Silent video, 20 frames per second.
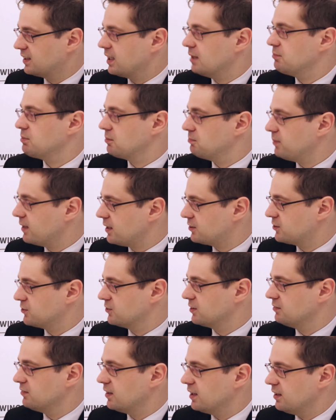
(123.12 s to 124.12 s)
coming back
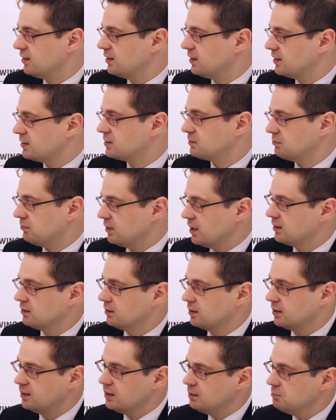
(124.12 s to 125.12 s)
to the way that
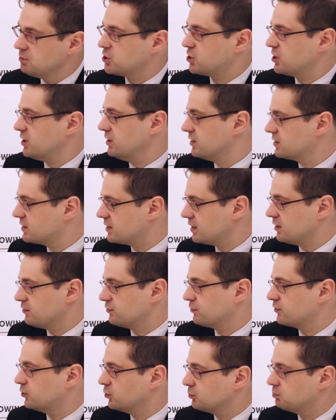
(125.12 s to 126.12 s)
when the machine
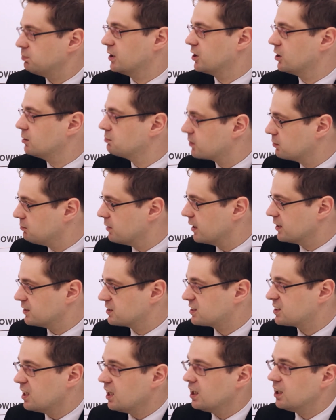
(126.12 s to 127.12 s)
itself could be
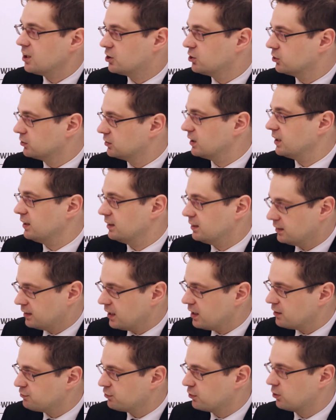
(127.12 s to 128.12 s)
compromised, it could
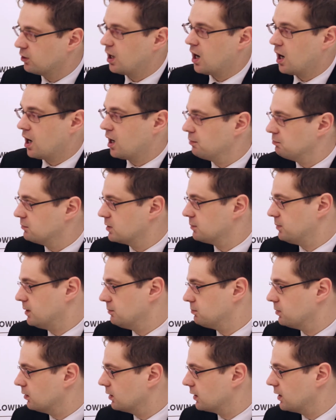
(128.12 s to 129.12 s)
therefore harm the
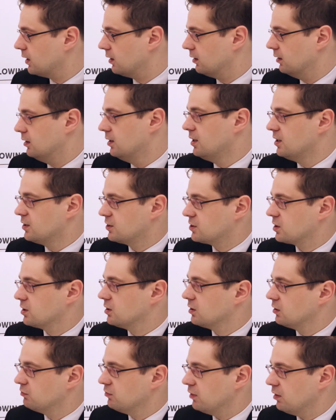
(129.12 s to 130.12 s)
people again.
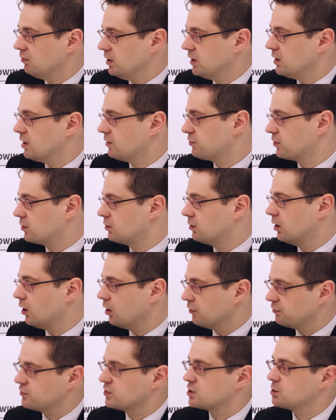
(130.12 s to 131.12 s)
So we therefore
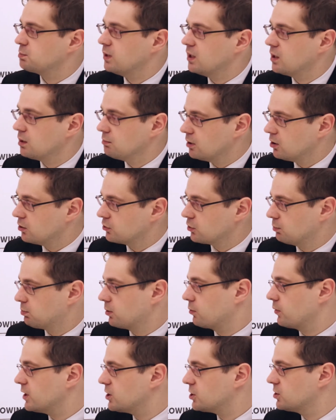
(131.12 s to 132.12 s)
often speak about
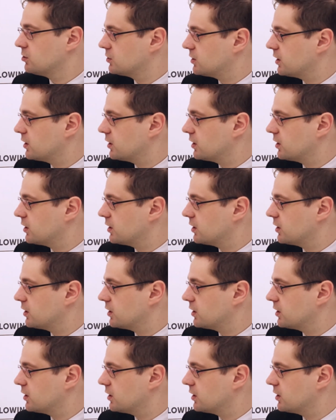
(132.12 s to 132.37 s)
operational